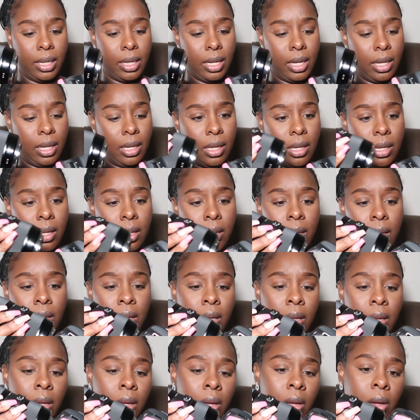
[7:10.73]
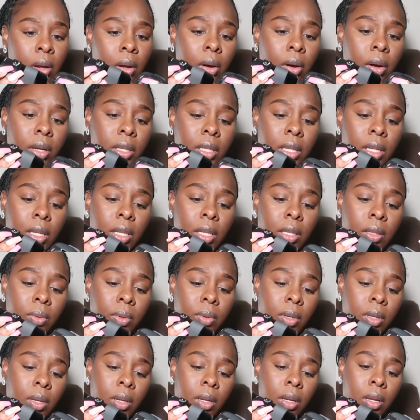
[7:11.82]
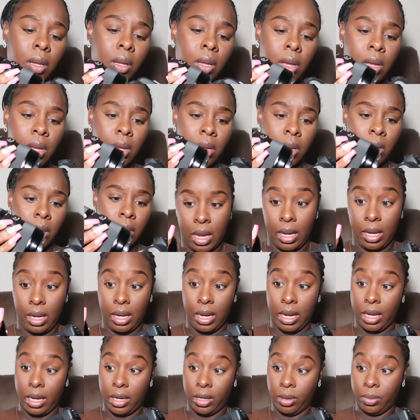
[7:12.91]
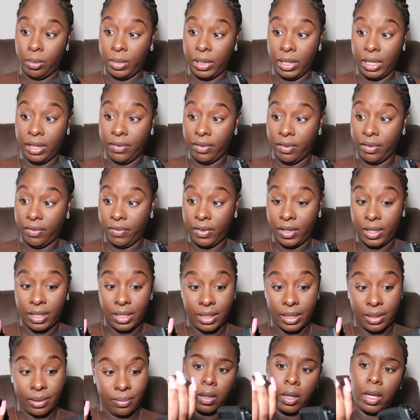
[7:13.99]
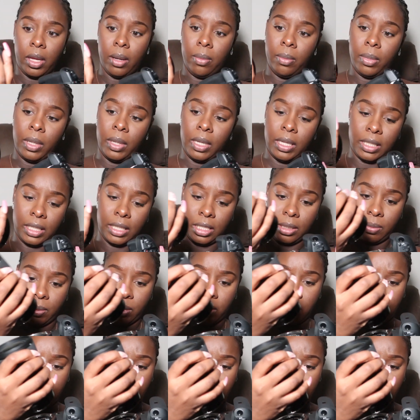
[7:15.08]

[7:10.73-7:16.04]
that? Or is it this way? I don't believe it fits. Yep, because it's supposed